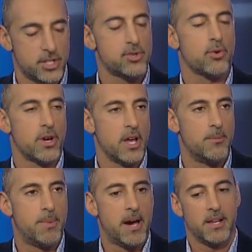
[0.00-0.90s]
a story
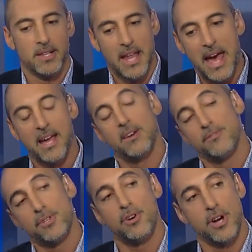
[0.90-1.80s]
about a lack of
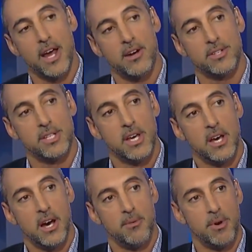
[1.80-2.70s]
turnout
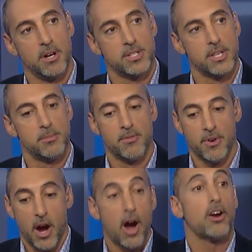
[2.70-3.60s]
among some of
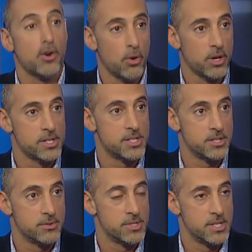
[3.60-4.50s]
our core
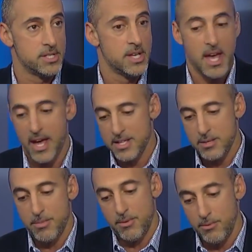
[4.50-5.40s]
constituencies and
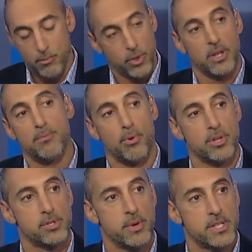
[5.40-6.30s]
some of the really
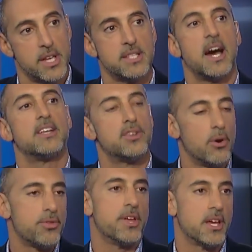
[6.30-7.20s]
important swing states. I
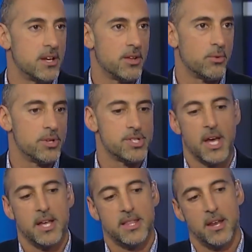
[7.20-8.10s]
don't think, in other words,
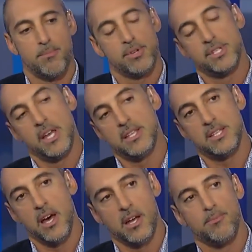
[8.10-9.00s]
that it
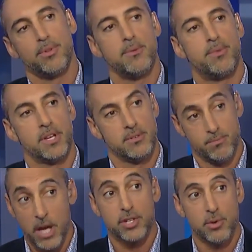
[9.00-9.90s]
presents a complete
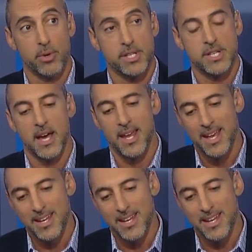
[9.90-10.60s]
pic picture, what he said.